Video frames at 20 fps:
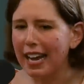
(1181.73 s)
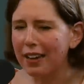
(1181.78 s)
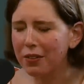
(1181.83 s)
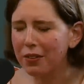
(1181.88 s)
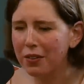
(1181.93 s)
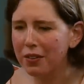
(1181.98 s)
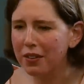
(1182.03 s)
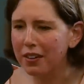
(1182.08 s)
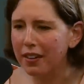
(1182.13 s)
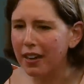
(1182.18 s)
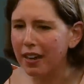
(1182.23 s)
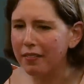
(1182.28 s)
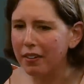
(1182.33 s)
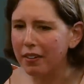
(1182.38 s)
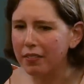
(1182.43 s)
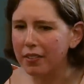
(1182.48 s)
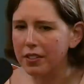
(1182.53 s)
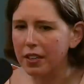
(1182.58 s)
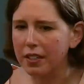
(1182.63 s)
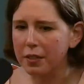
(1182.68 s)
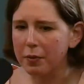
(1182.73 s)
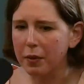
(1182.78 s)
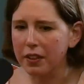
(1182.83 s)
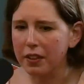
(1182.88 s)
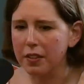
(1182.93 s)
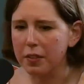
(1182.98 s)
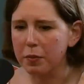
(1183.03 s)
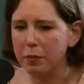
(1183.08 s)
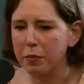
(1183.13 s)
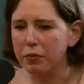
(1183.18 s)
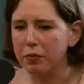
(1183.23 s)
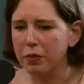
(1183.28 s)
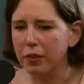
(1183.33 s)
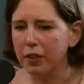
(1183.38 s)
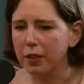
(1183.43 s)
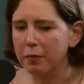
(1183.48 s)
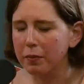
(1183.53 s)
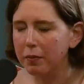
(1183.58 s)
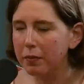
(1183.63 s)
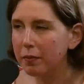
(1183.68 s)
I don't know that I've ever talked about this
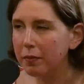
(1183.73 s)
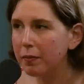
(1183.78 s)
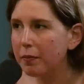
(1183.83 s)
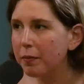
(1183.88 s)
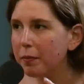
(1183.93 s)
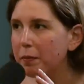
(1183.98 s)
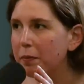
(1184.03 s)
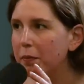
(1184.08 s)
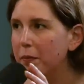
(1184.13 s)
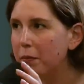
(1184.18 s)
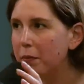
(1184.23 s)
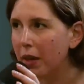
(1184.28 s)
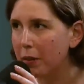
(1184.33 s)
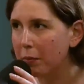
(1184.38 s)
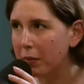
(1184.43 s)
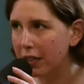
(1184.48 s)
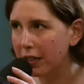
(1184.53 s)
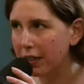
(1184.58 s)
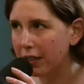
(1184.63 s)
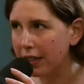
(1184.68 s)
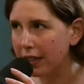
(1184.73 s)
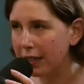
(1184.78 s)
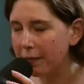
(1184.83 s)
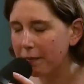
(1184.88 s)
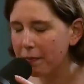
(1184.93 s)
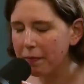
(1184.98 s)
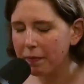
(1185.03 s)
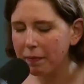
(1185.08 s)
before publicly,